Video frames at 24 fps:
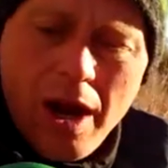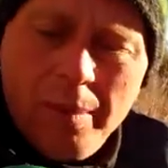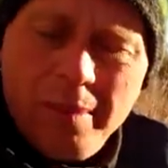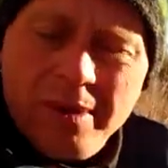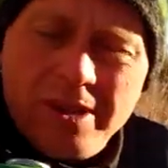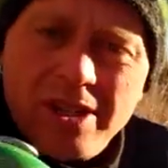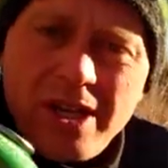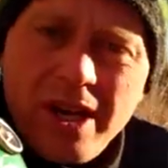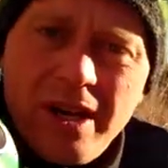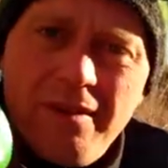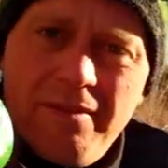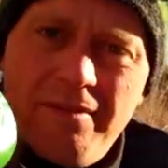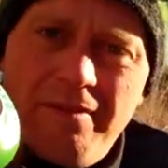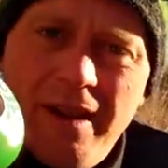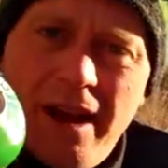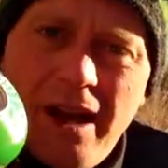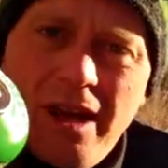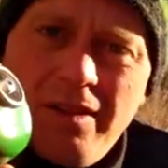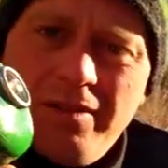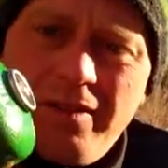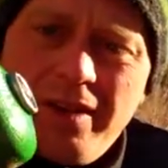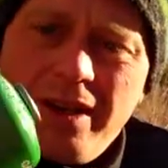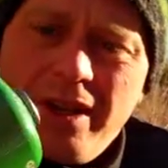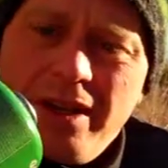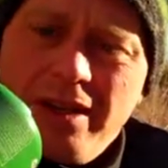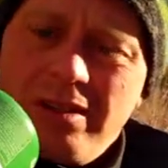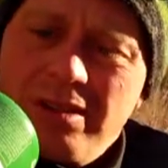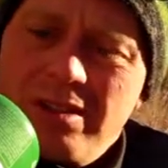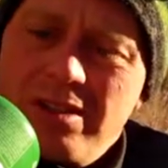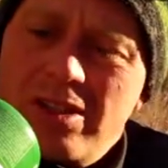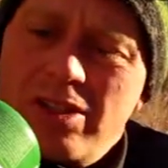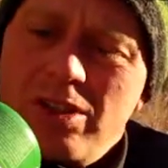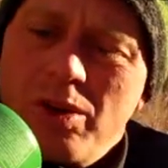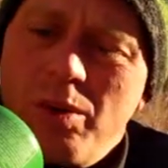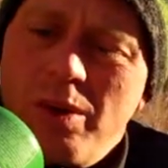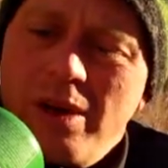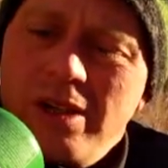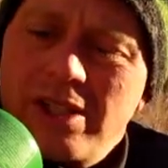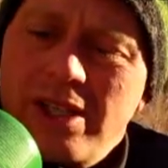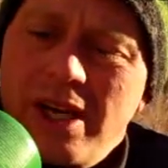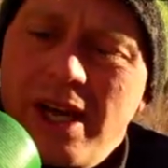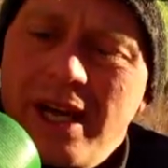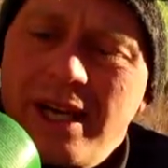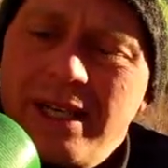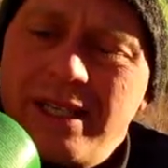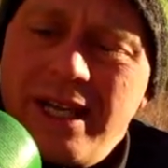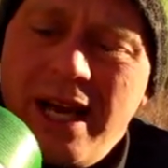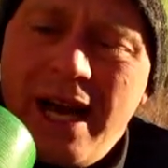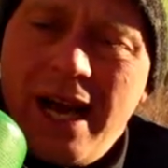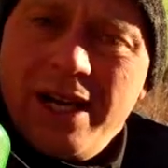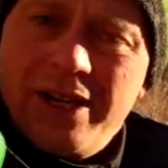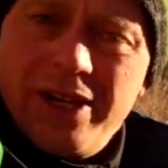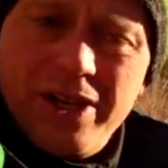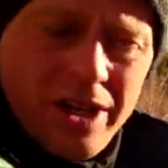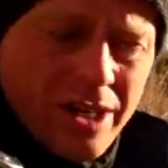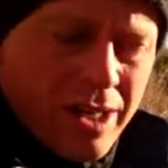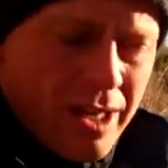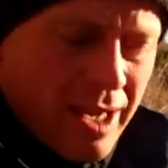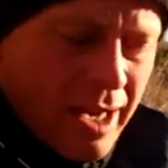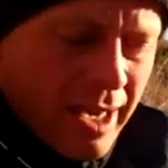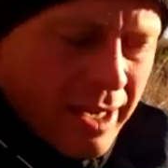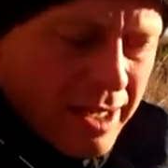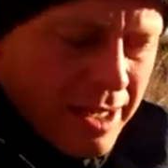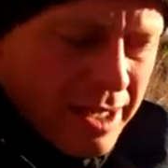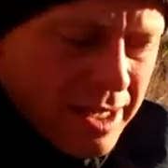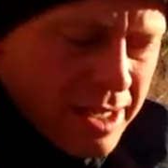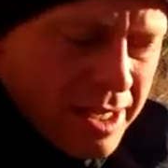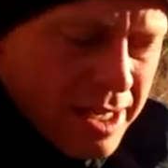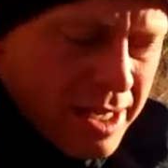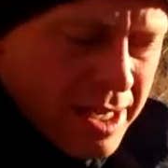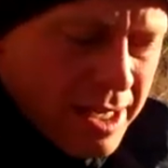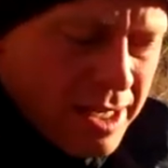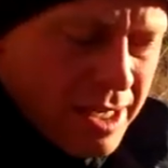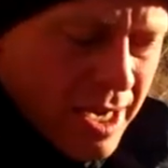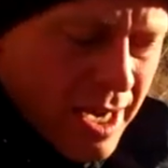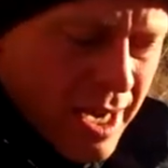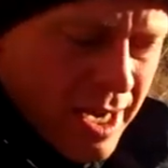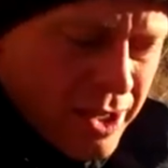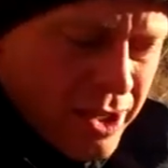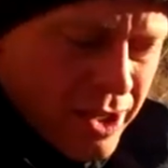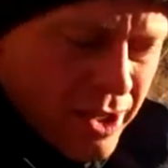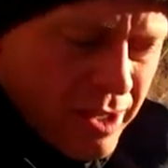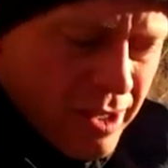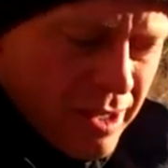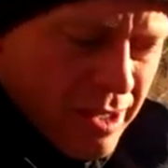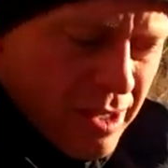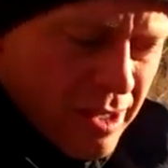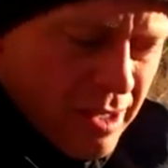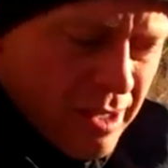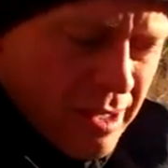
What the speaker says: it's got a valve in it, so once I attach it, I can detach it